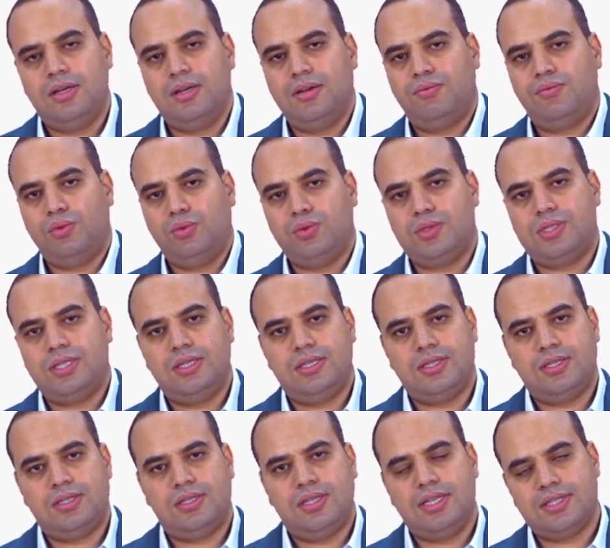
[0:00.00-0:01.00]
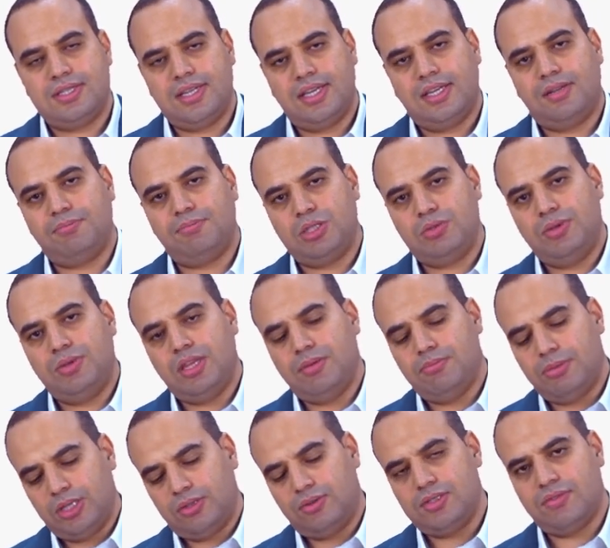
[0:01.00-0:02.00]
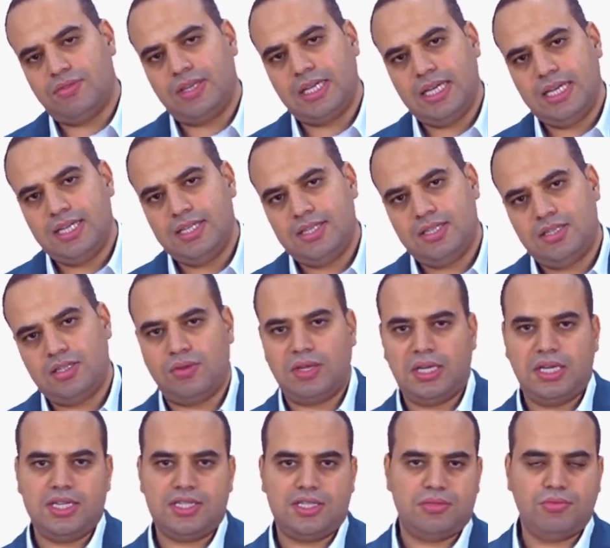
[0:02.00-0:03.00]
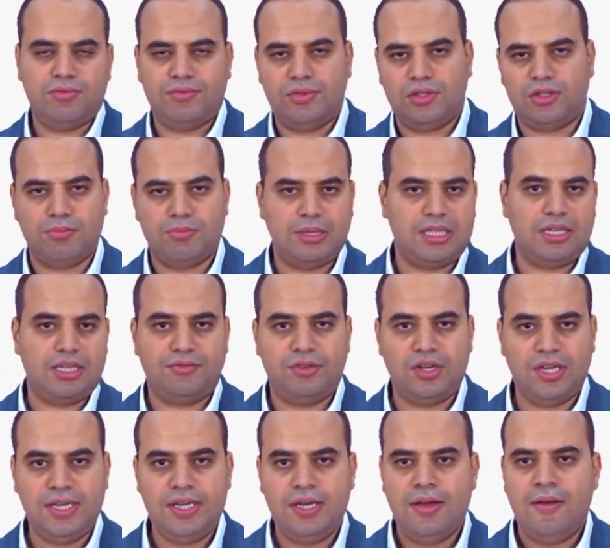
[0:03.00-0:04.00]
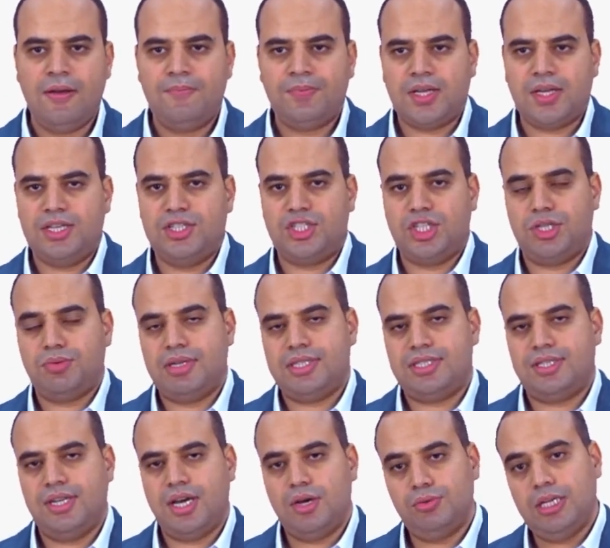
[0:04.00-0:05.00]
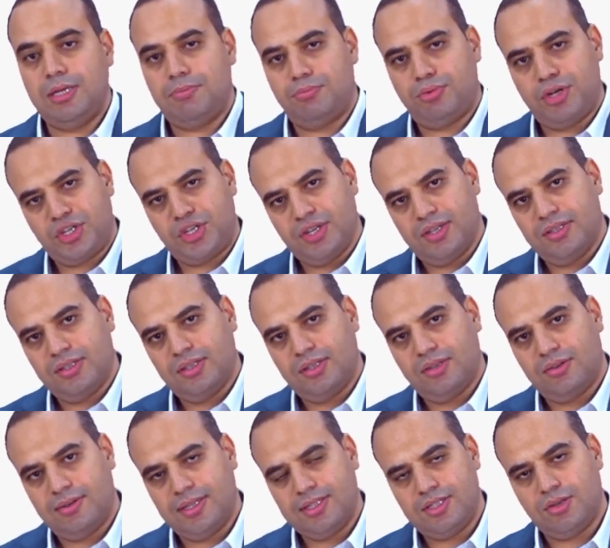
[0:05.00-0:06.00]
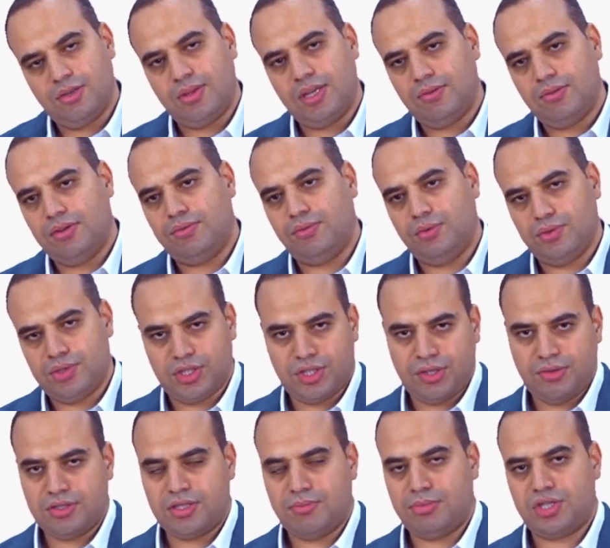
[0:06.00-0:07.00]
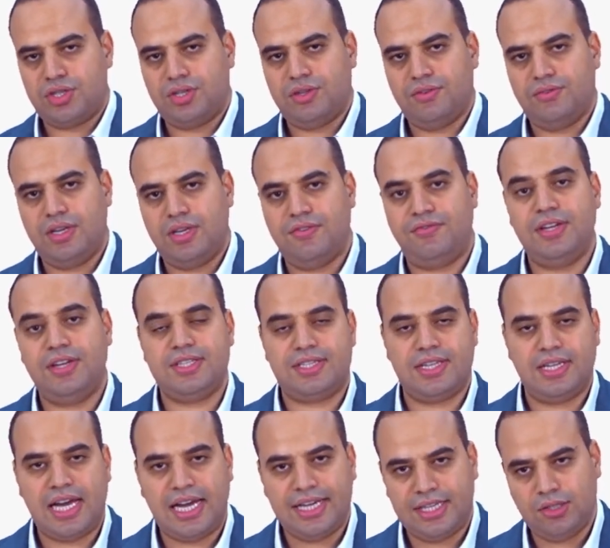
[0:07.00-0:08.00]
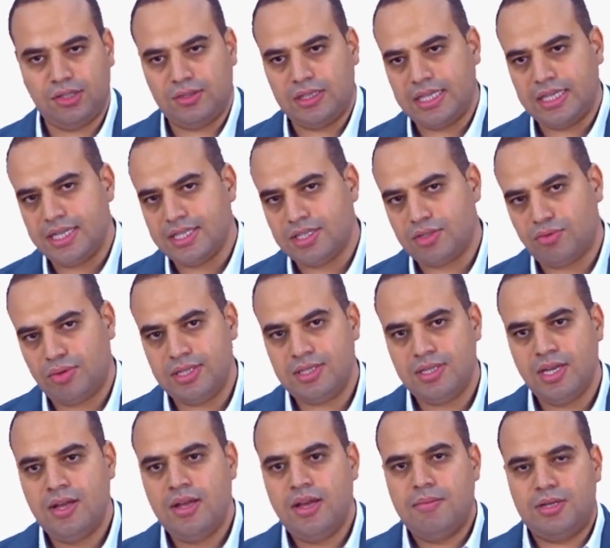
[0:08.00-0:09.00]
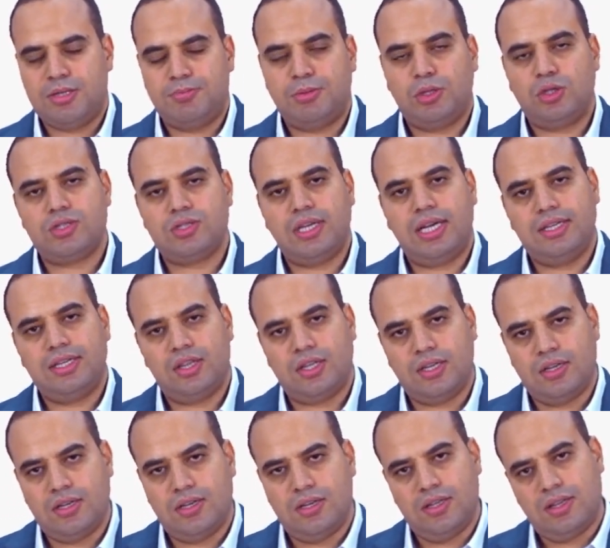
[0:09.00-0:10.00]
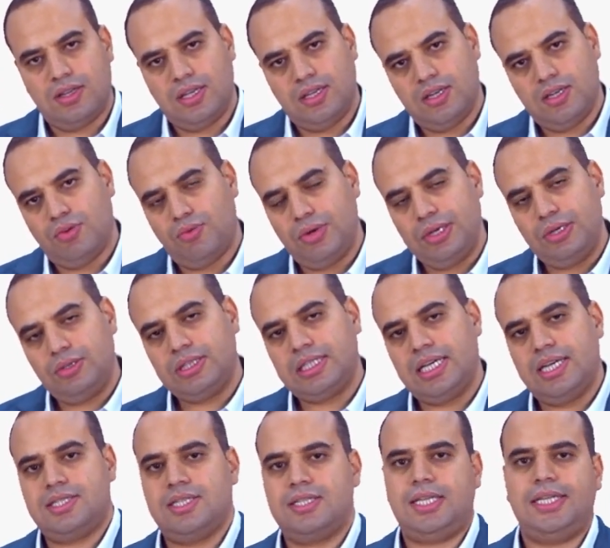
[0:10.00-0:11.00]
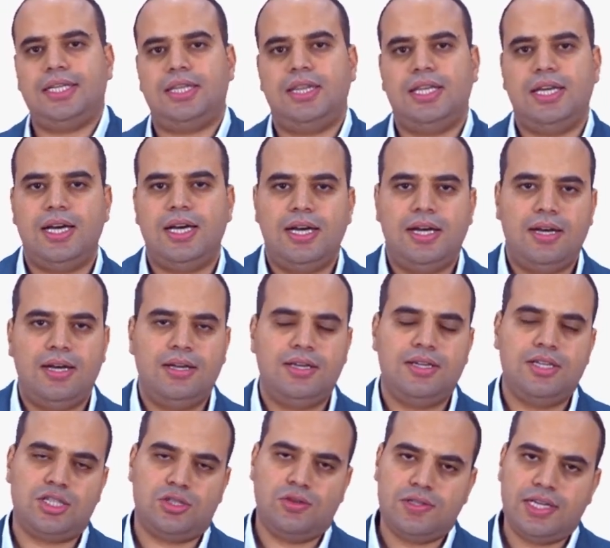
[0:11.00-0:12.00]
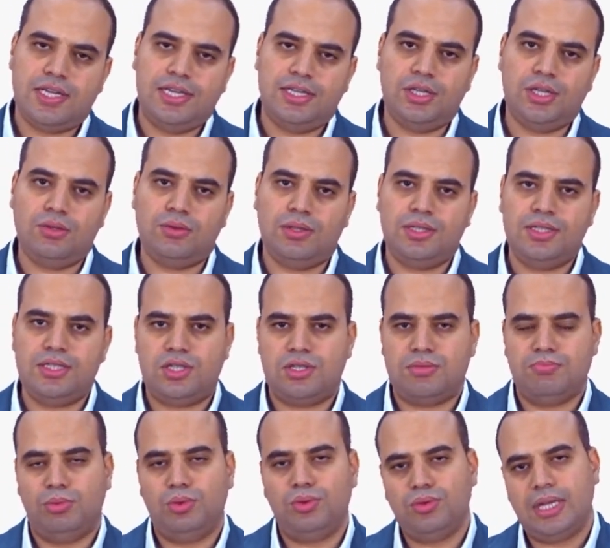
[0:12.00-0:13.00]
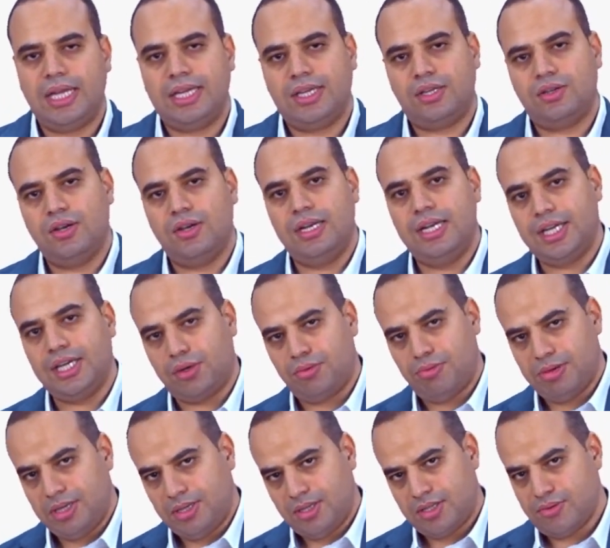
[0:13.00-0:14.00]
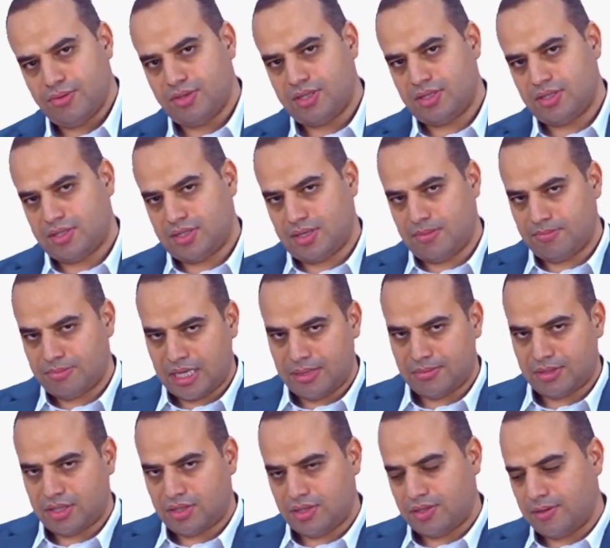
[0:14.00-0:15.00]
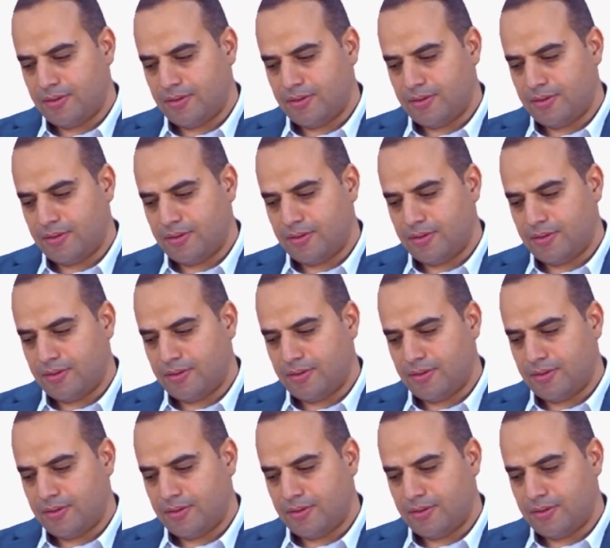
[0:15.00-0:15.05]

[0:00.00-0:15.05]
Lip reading: forces inside between the molecules of the gas, so the gas is moving completely freely and generating only pressure, right? So the only force is generating pressure if it is an ideal gas, right? But because the real gases like the air is not ideal, it's more like a liquid. So sometimes it